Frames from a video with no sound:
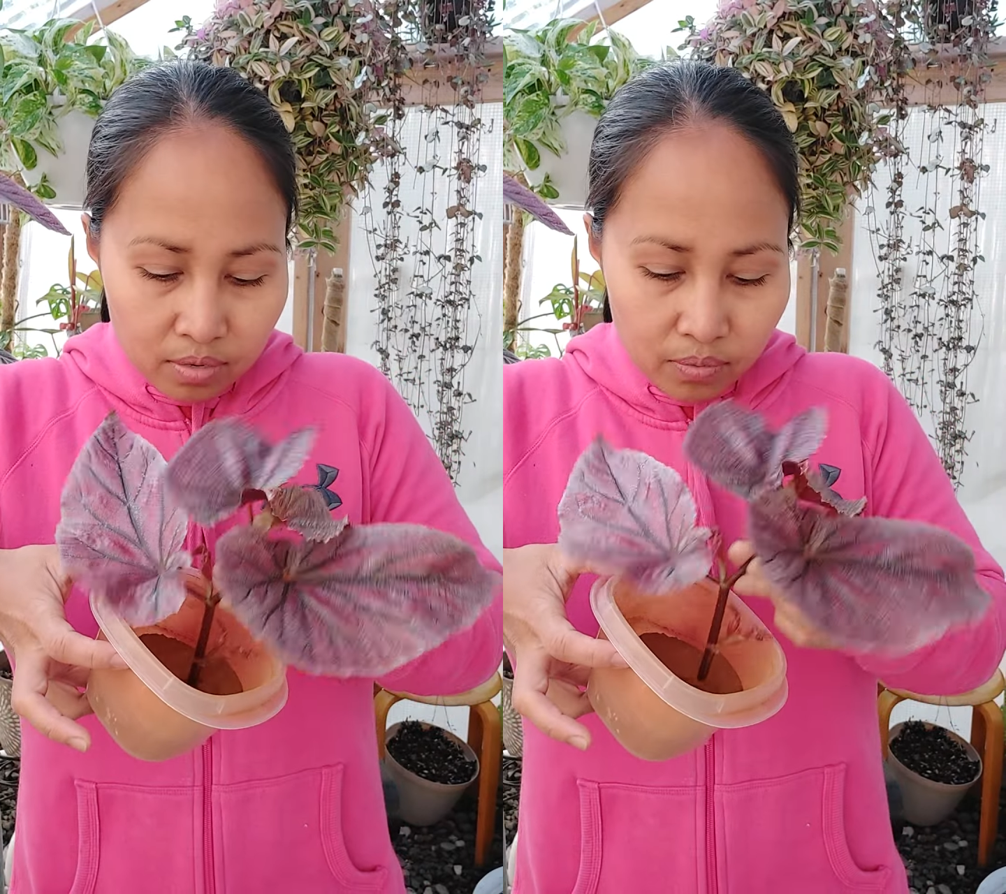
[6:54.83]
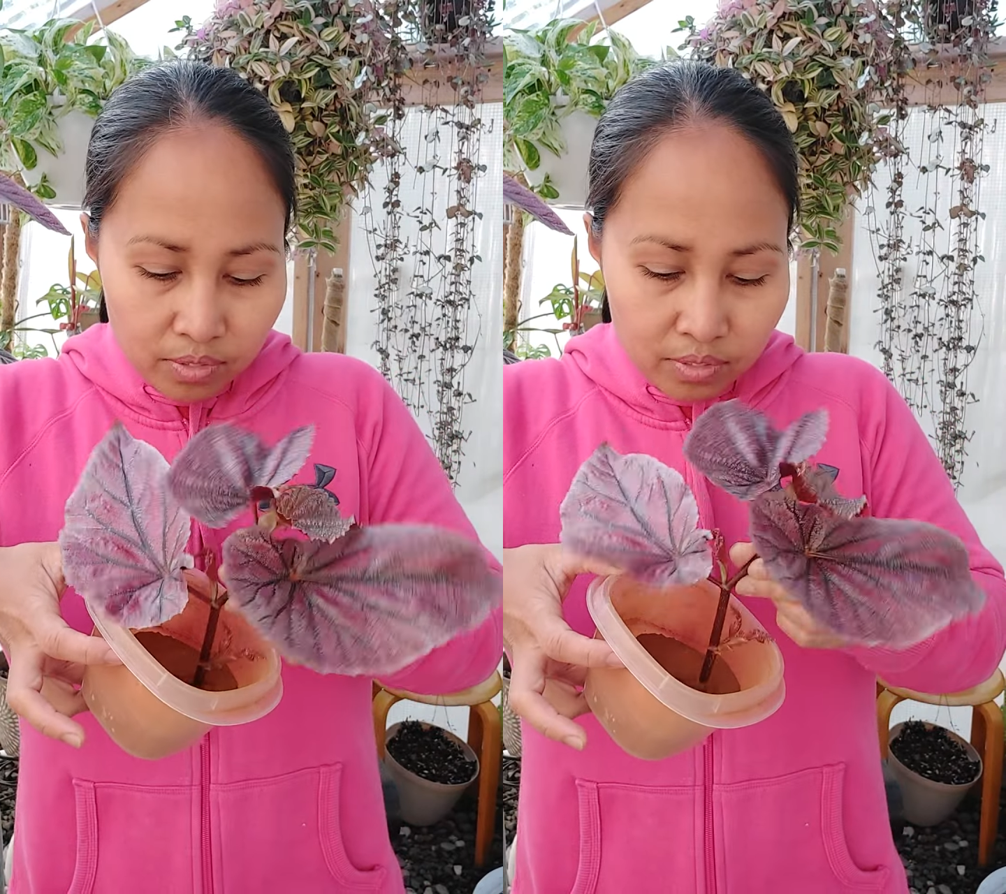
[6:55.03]

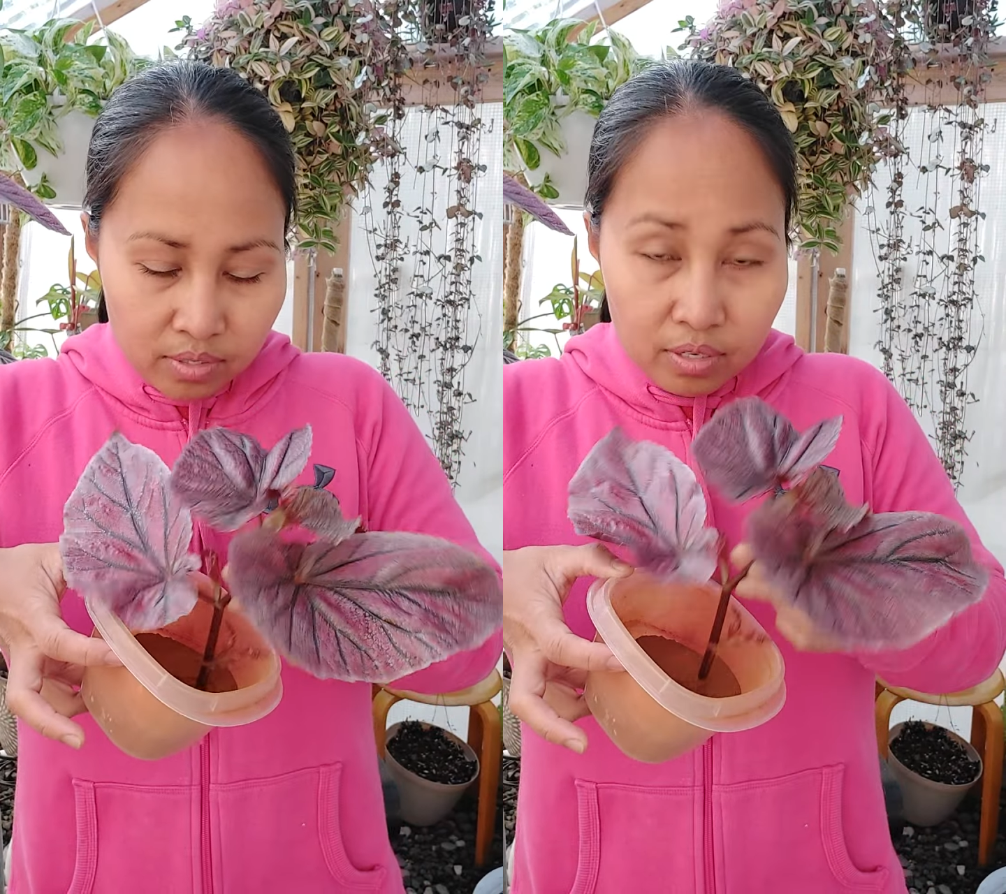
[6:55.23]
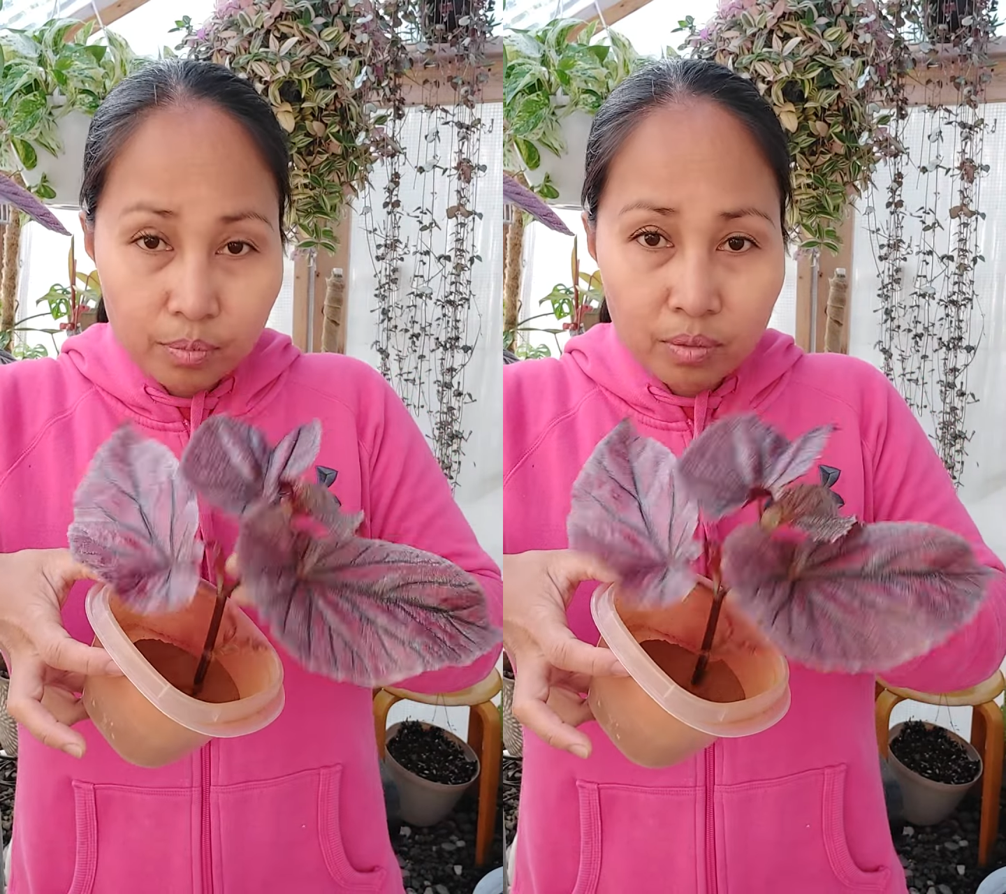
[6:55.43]
with the
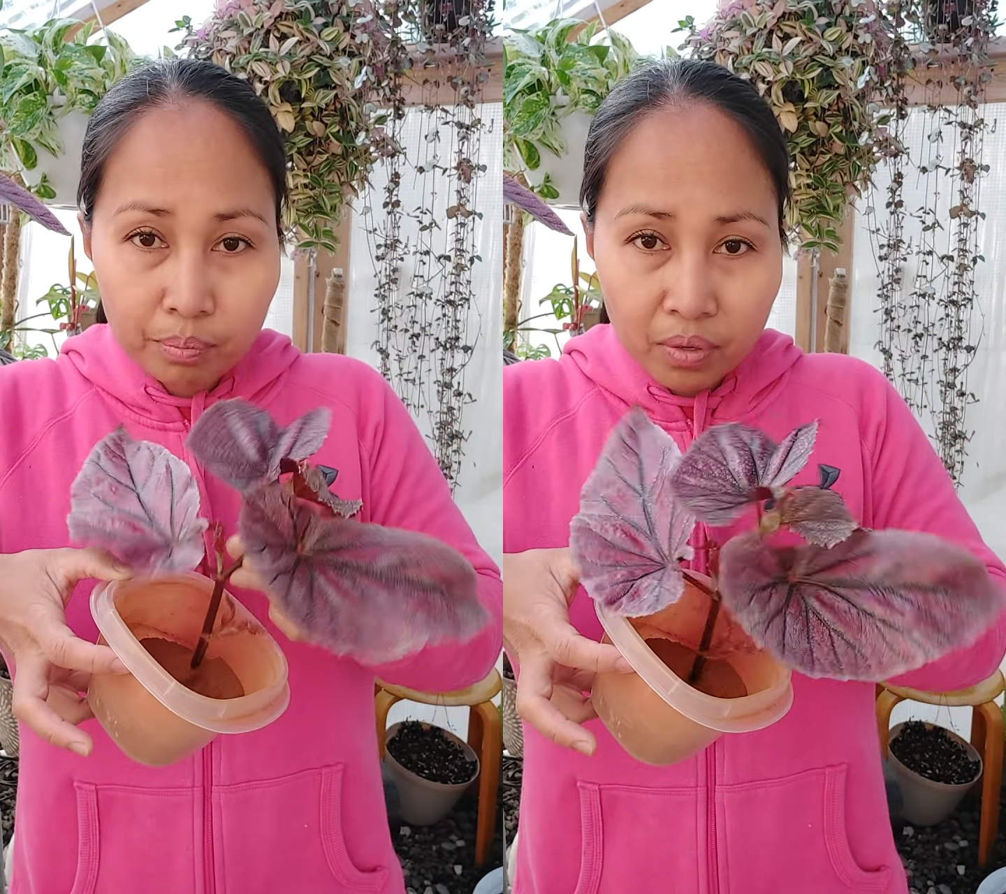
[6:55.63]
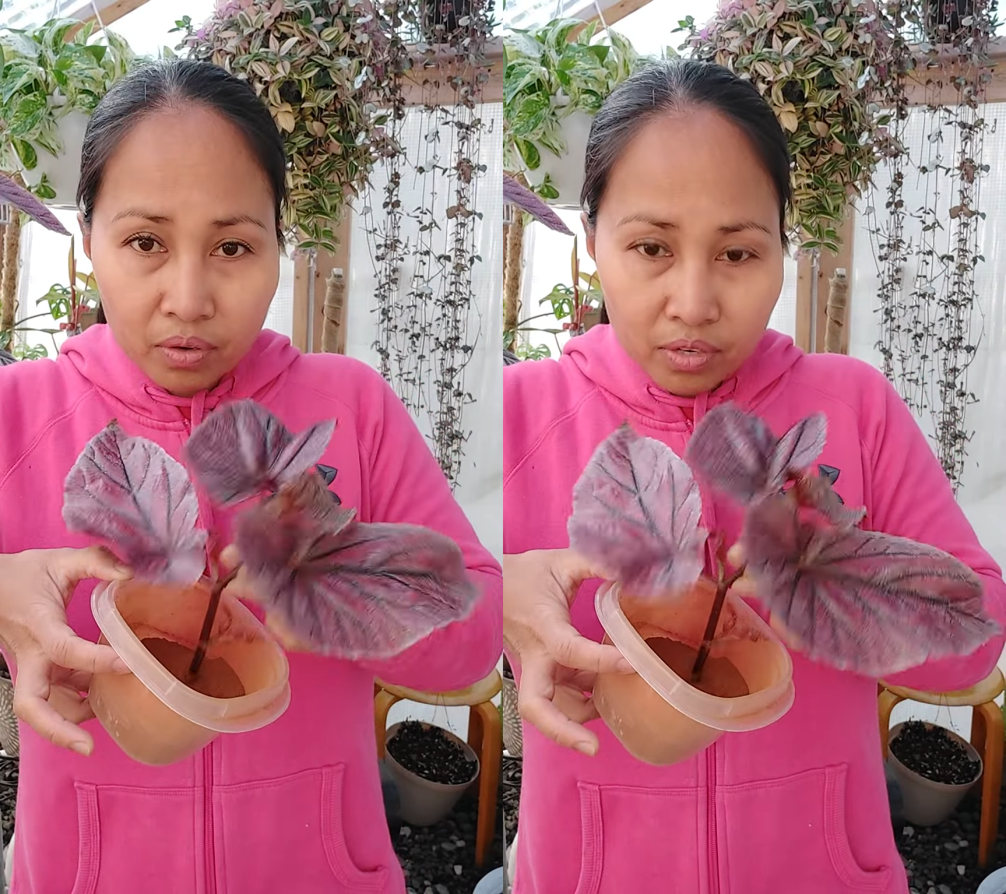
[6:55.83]
cinnamon
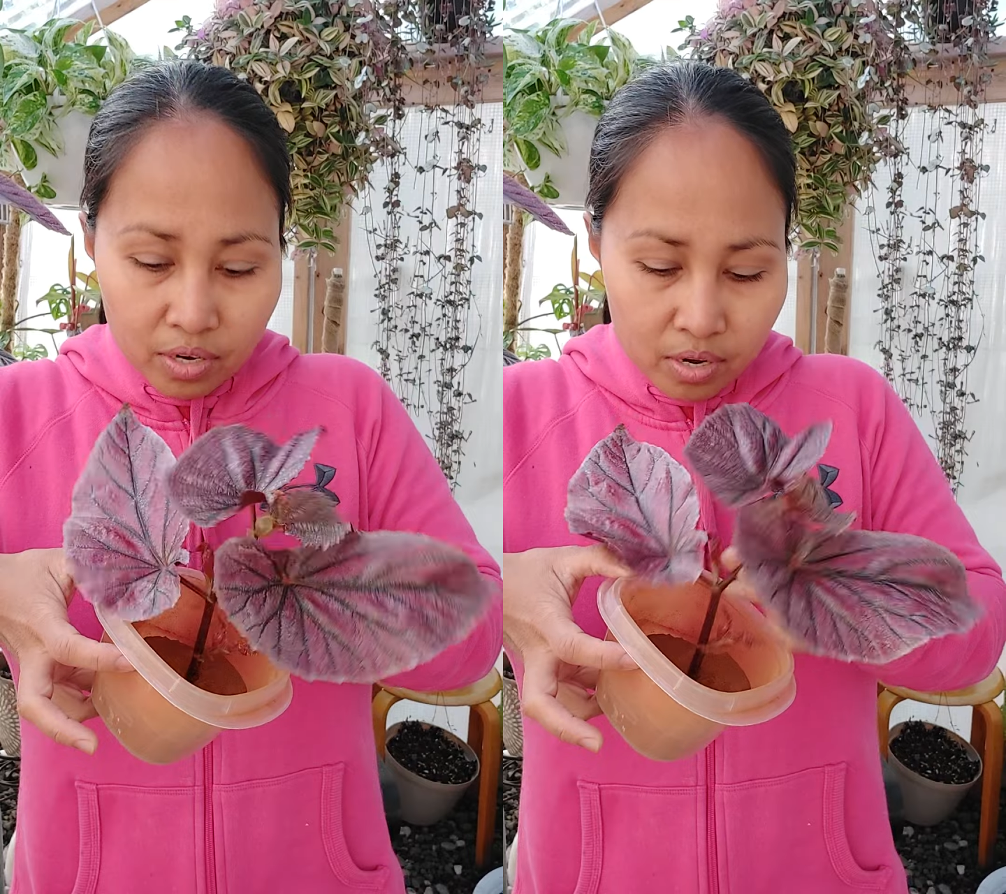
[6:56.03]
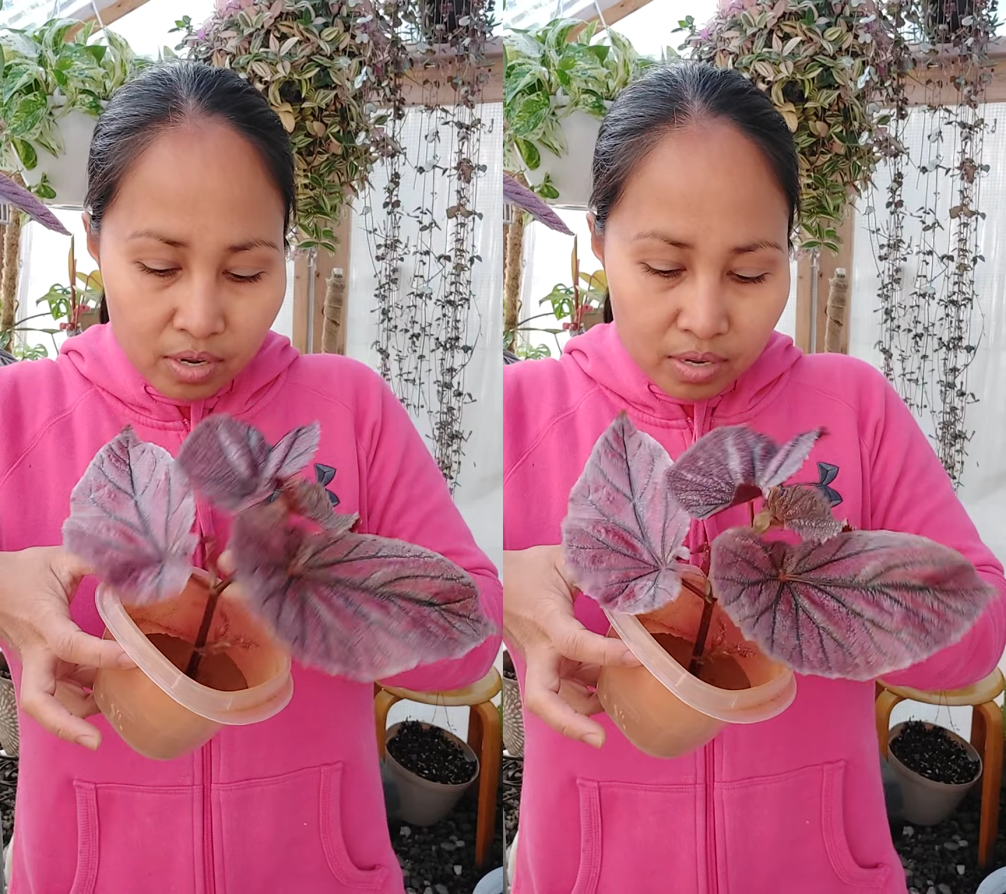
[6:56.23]
powder.